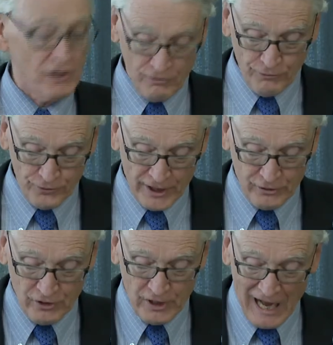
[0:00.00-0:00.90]

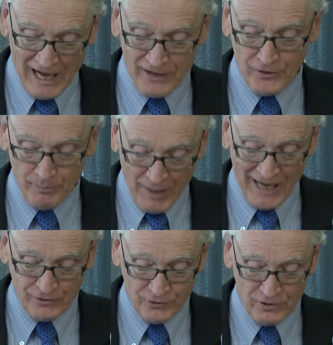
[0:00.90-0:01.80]
inflicted on the
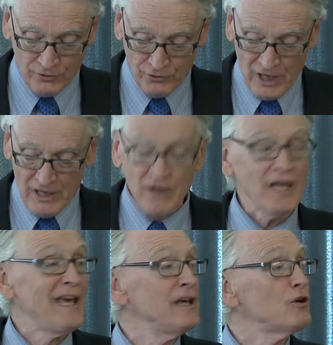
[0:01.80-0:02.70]
Bosnians,
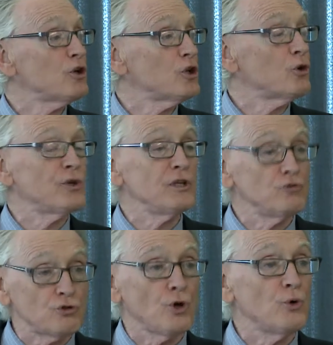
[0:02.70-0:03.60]

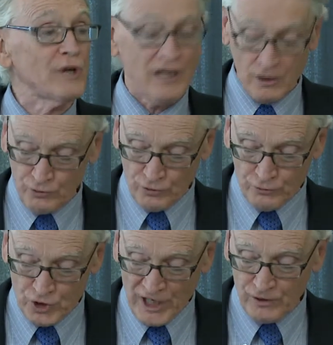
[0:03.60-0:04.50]
including 2 counts of
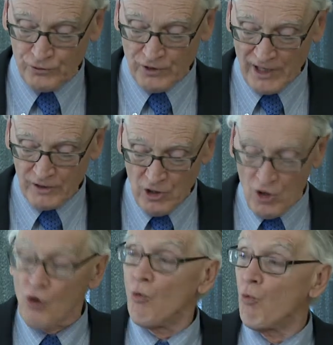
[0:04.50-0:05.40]
genocide,
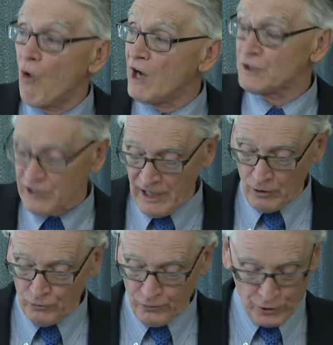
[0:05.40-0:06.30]
1
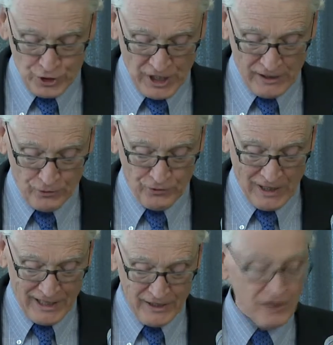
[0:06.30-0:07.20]
count for
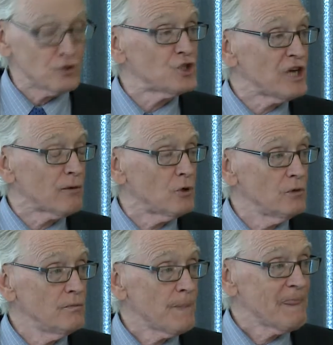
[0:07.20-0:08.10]
genocide in
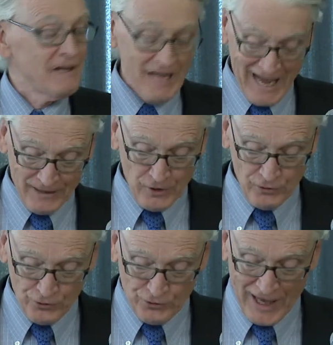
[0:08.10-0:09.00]
general, and the
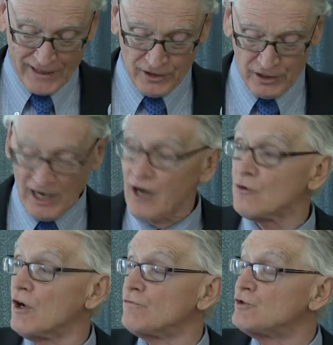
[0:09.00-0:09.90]
2nd
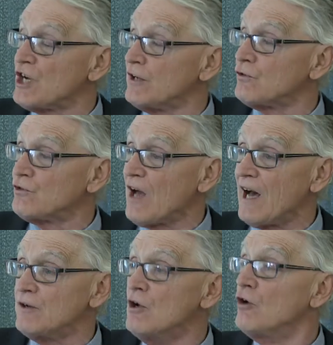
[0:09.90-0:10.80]
count of
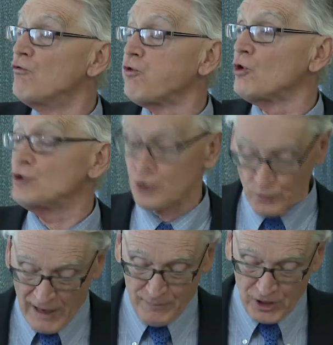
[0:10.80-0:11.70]
genocide for
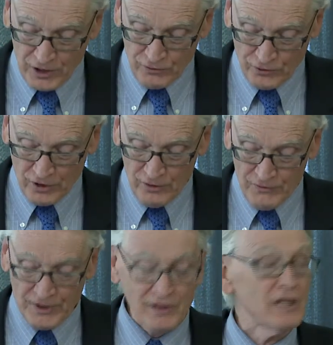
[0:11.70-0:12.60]
Srebrenica
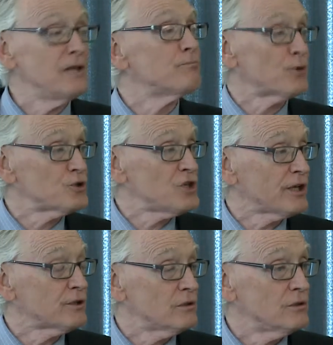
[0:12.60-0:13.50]
in
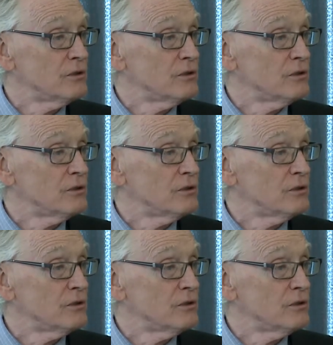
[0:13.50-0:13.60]
particular.